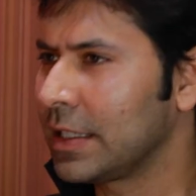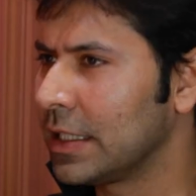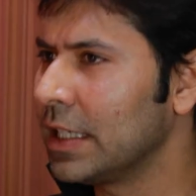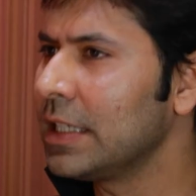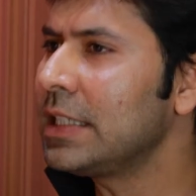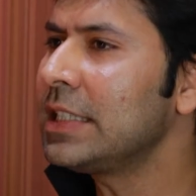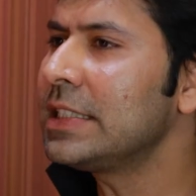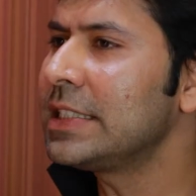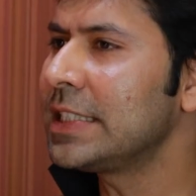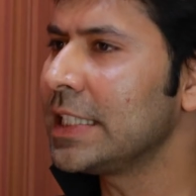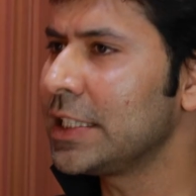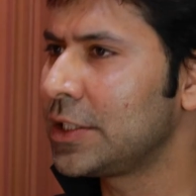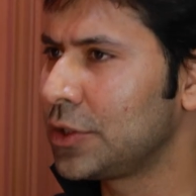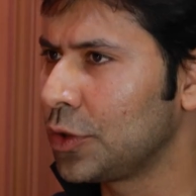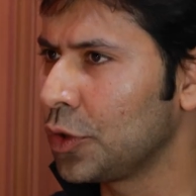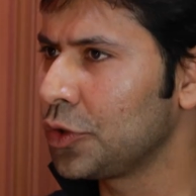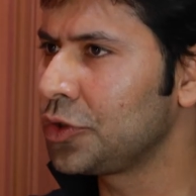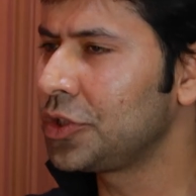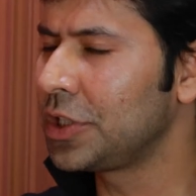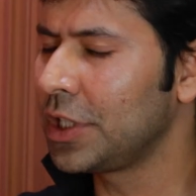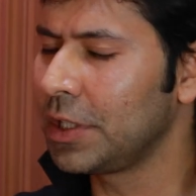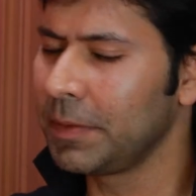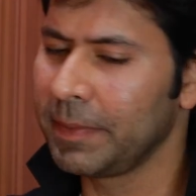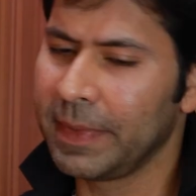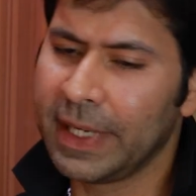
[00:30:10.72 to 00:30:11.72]
courtesy
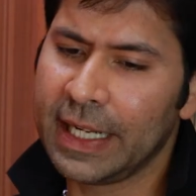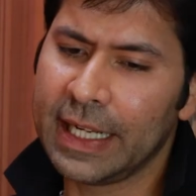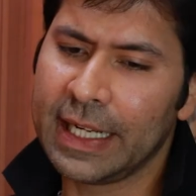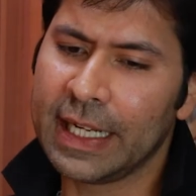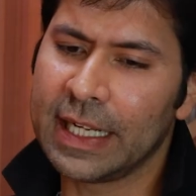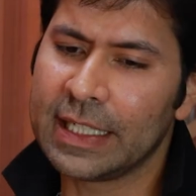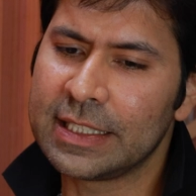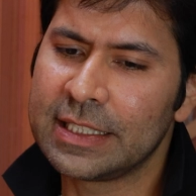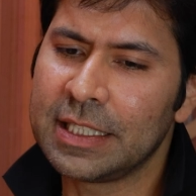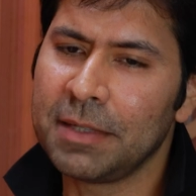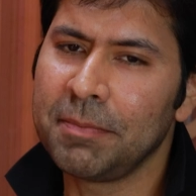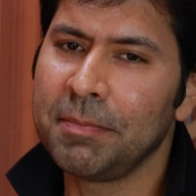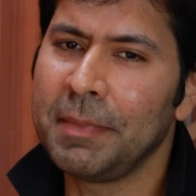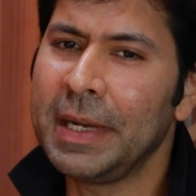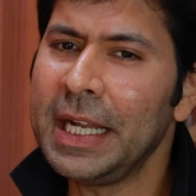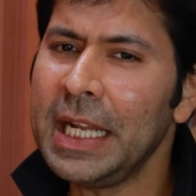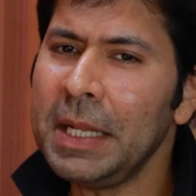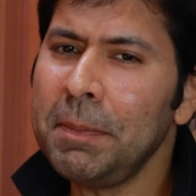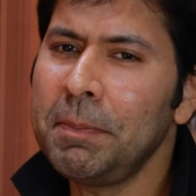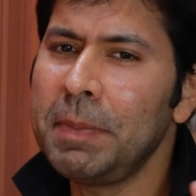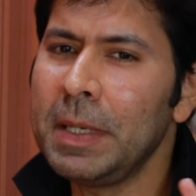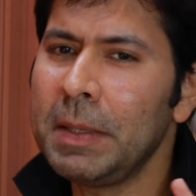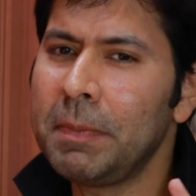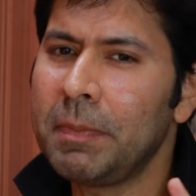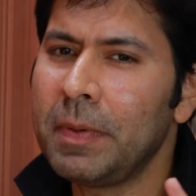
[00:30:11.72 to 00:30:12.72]
social media, sir,
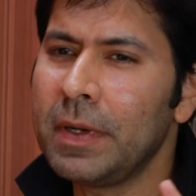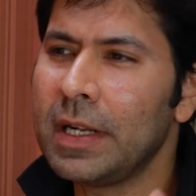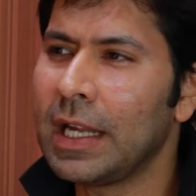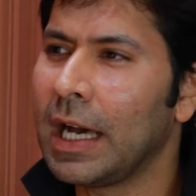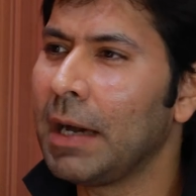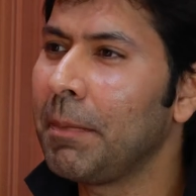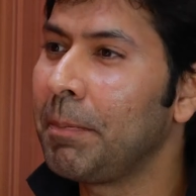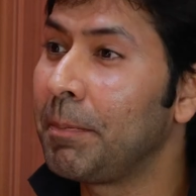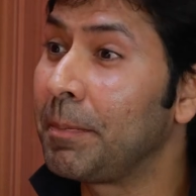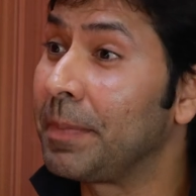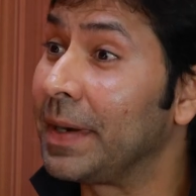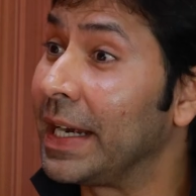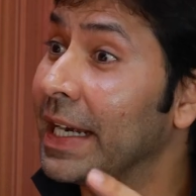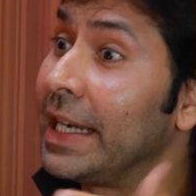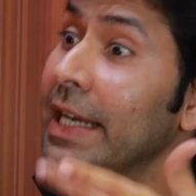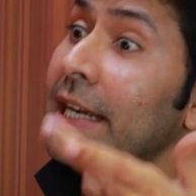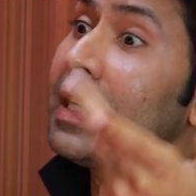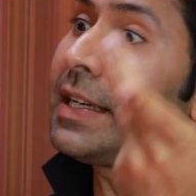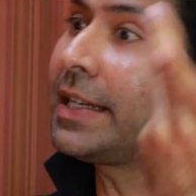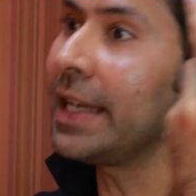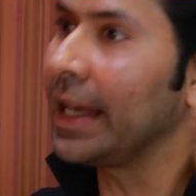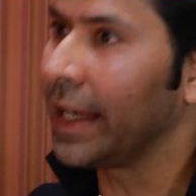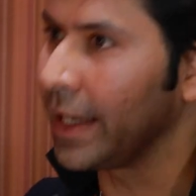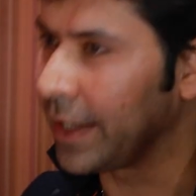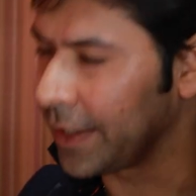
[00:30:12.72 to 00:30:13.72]
many people are
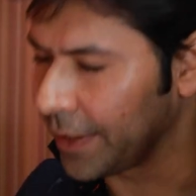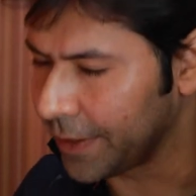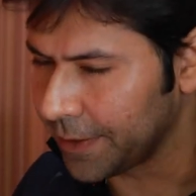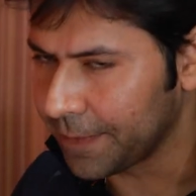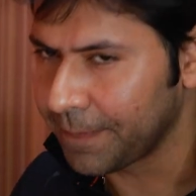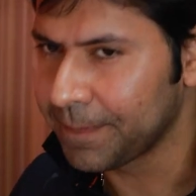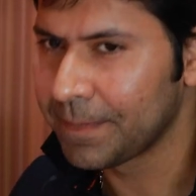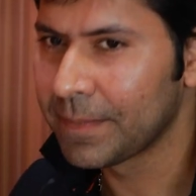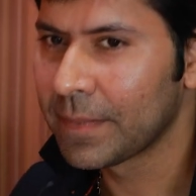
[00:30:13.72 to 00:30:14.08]
predicting.